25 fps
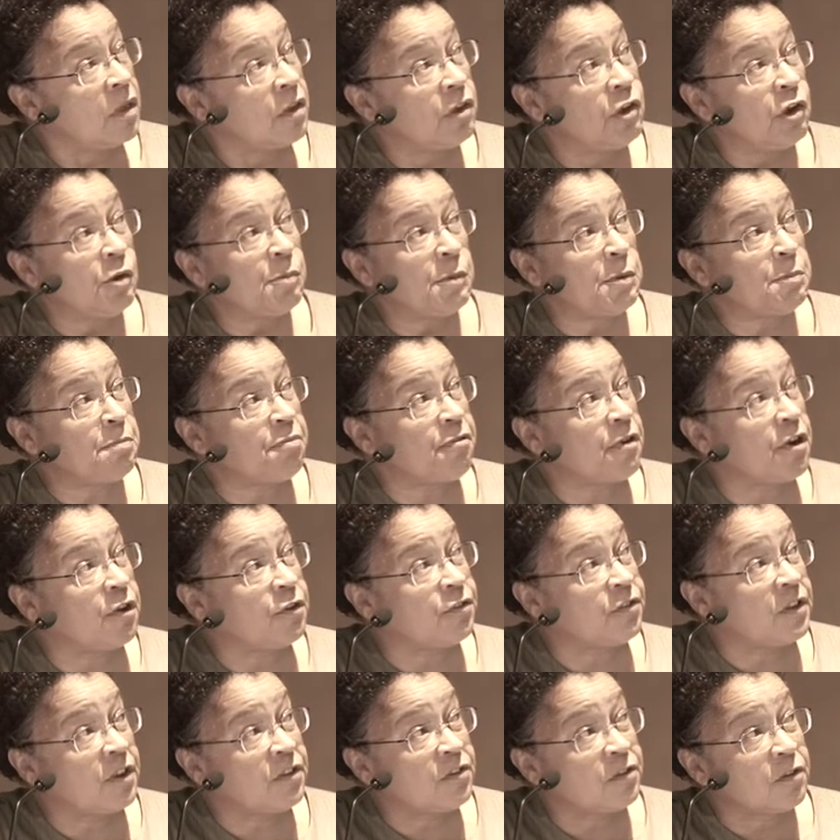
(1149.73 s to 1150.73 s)
human
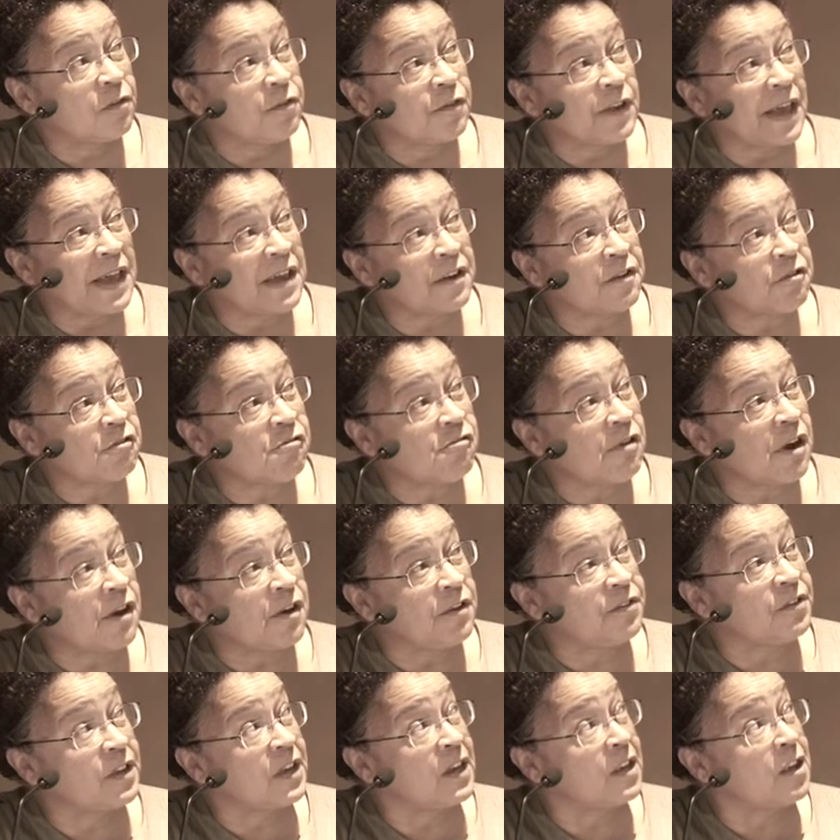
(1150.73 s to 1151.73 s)
process of
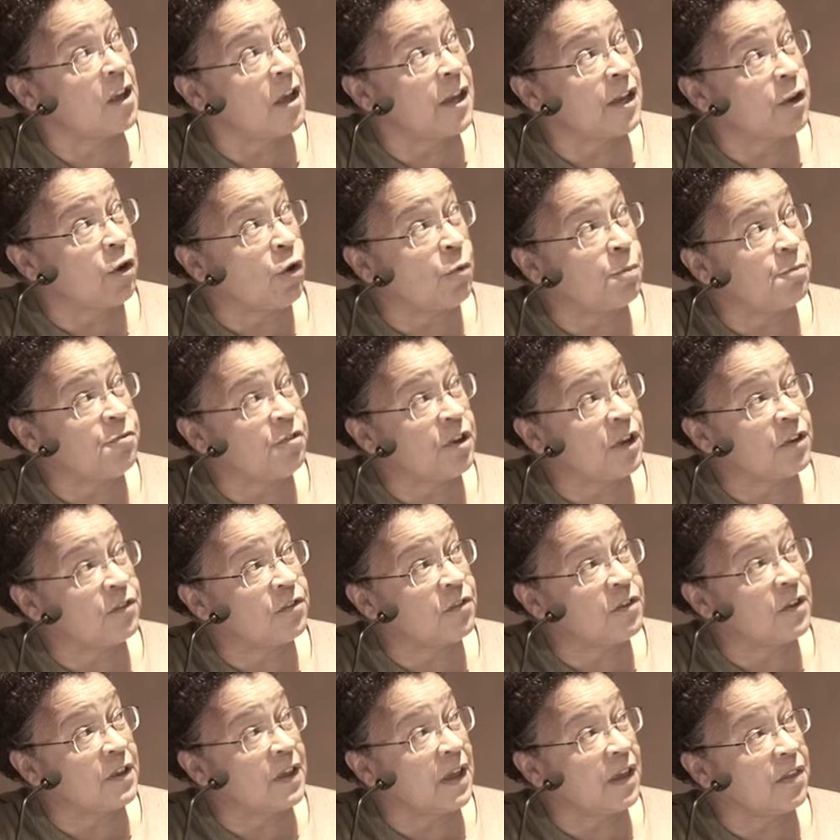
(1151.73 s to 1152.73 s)
categorizing like
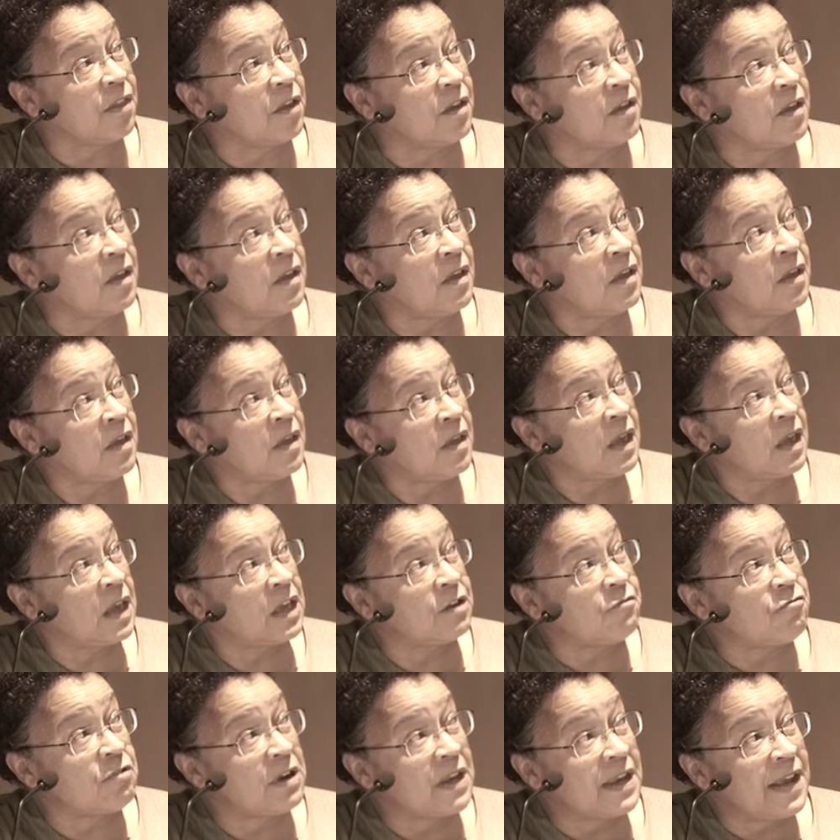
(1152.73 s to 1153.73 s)
objects together
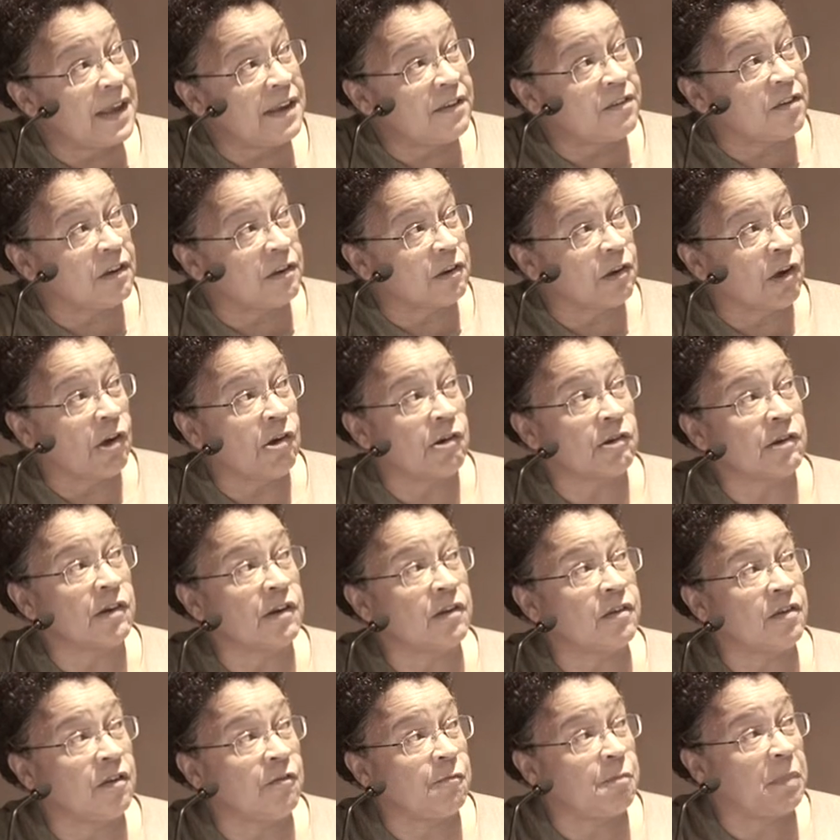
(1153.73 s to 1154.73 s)
and related
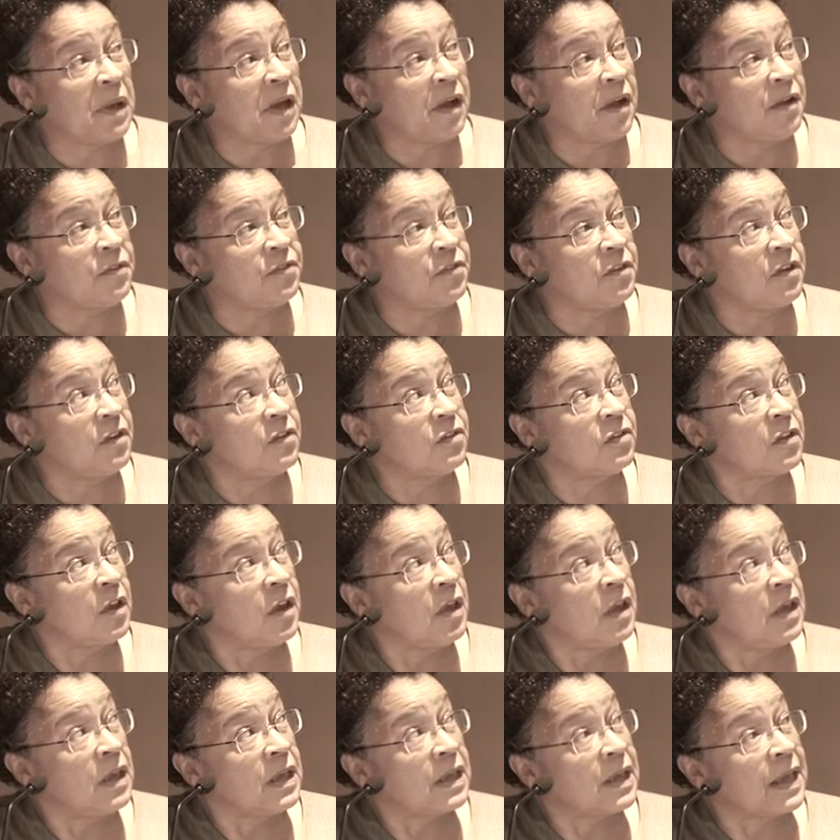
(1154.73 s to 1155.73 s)
cognitive biases
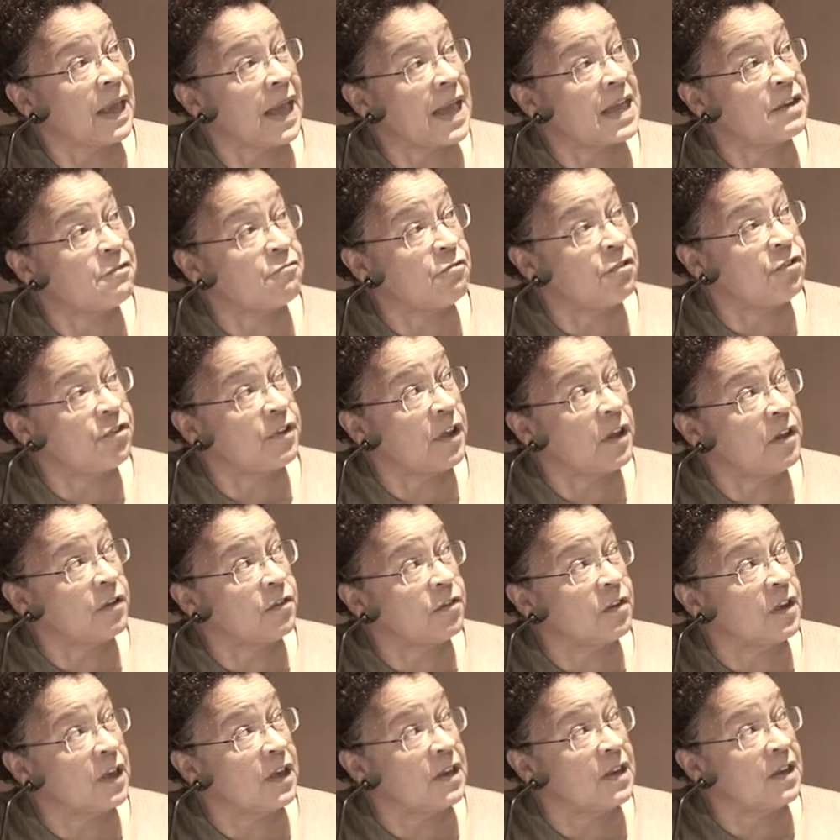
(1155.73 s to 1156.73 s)
can
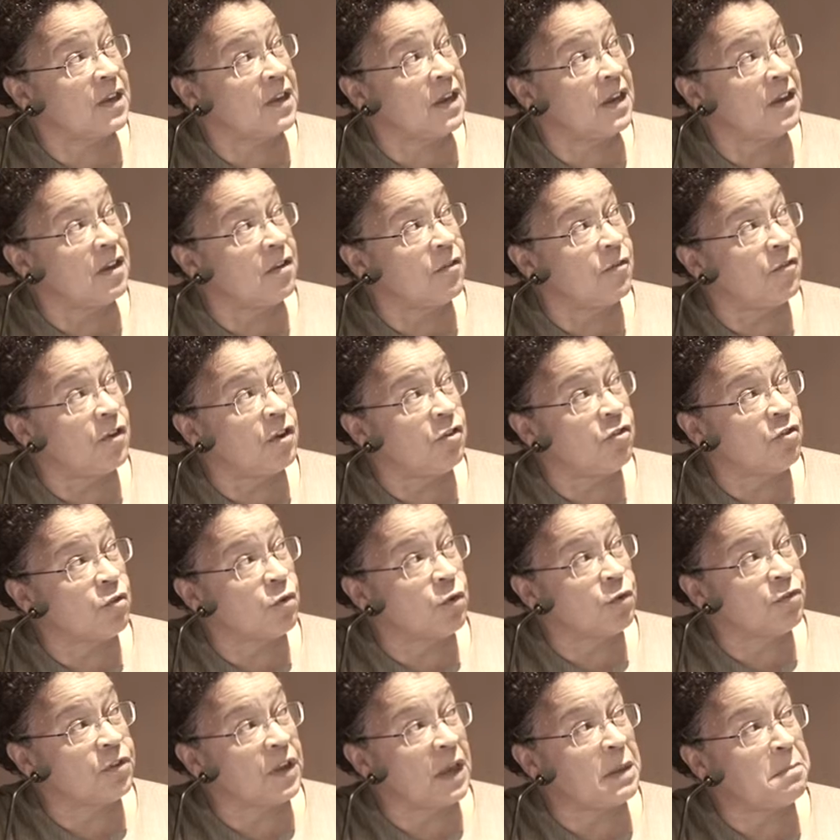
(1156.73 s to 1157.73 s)
result in an
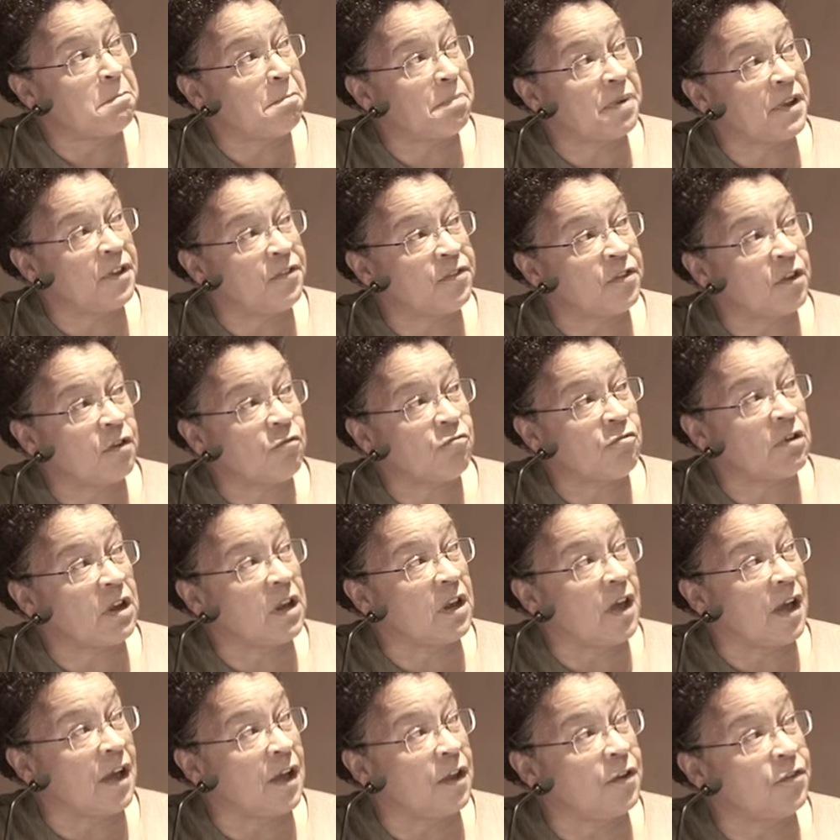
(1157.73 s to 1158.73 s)
individual's implicit
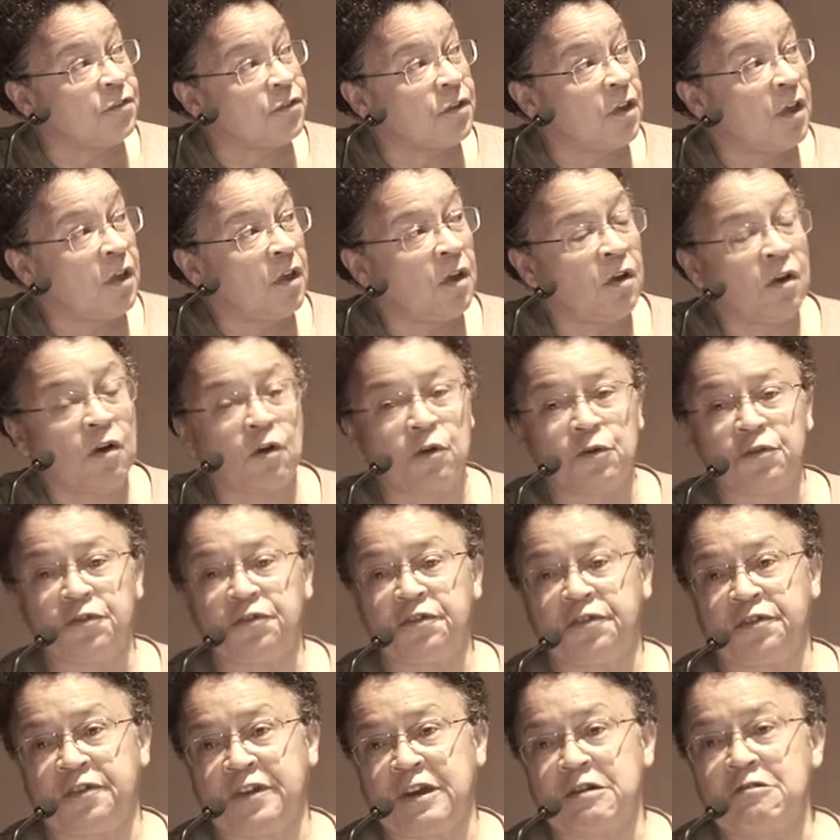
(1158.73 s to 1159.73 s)
reliance on
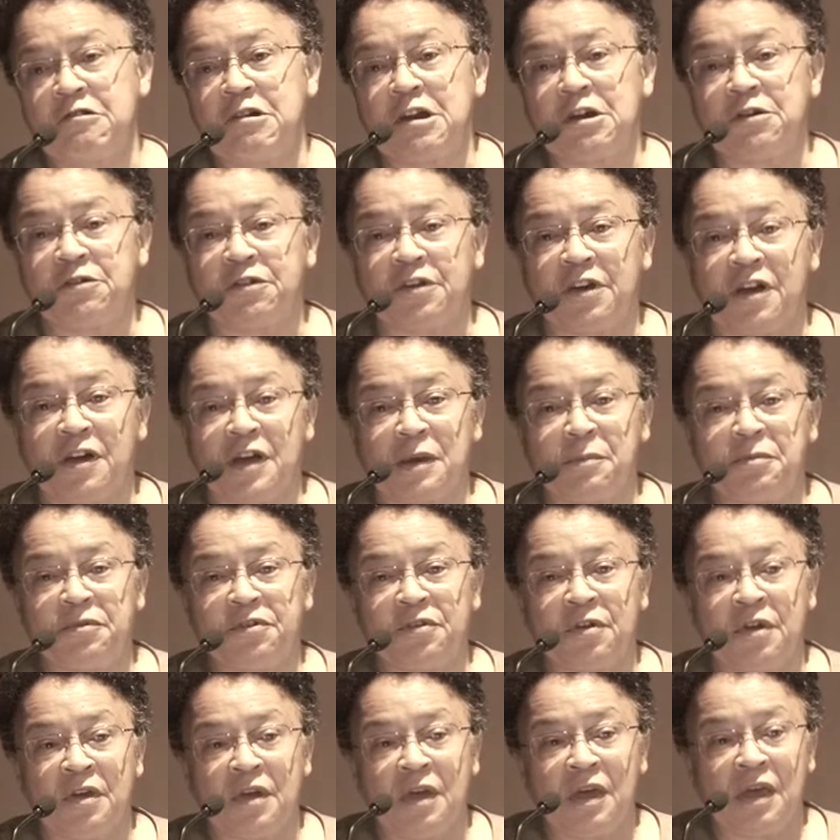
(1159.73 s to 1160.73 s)

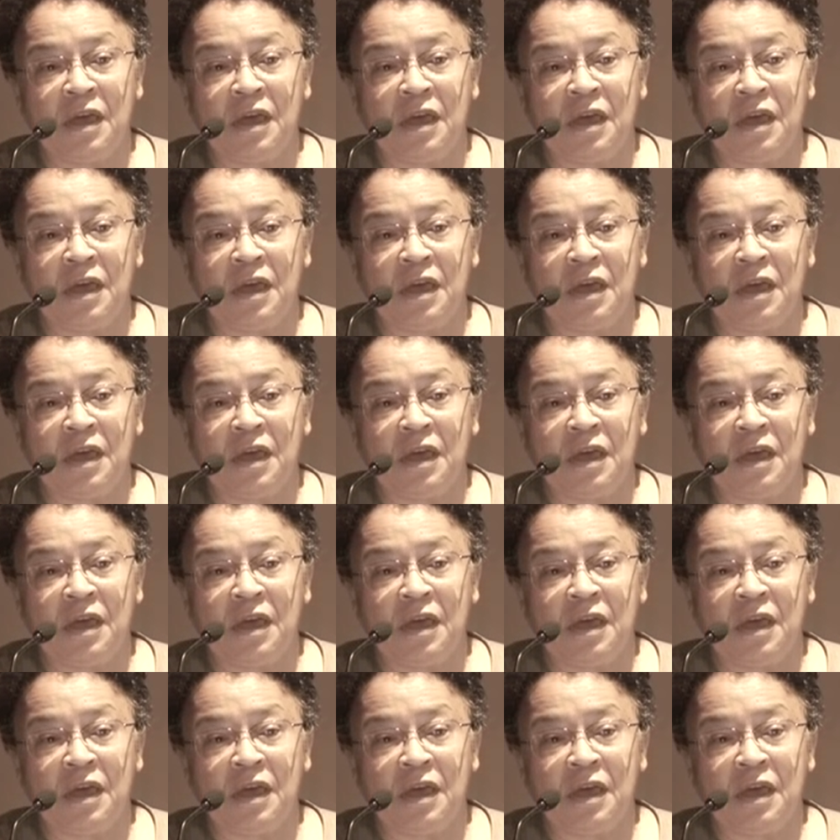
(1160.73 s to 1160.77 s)
stereotypes.